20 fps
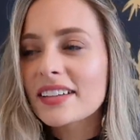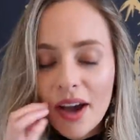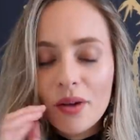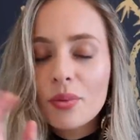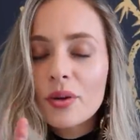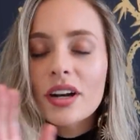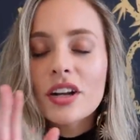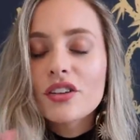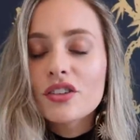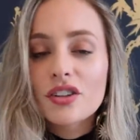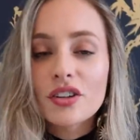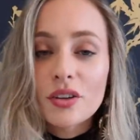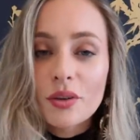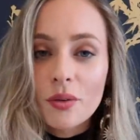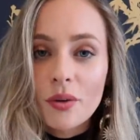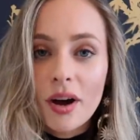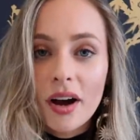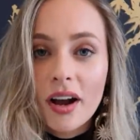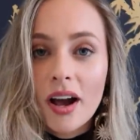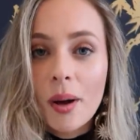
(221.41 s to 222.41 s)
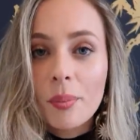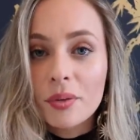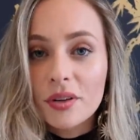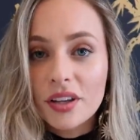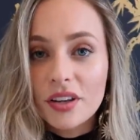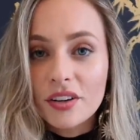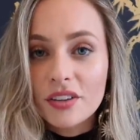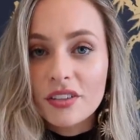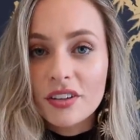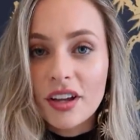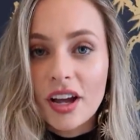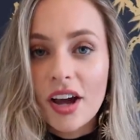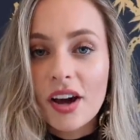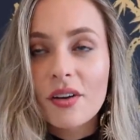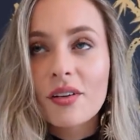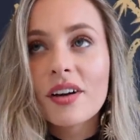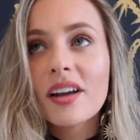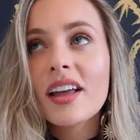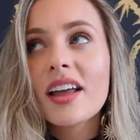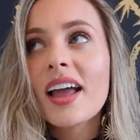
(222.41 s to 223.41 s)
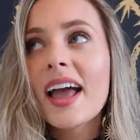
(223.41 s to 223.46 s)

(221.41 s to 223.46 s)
I wouldn't do a couple years ago.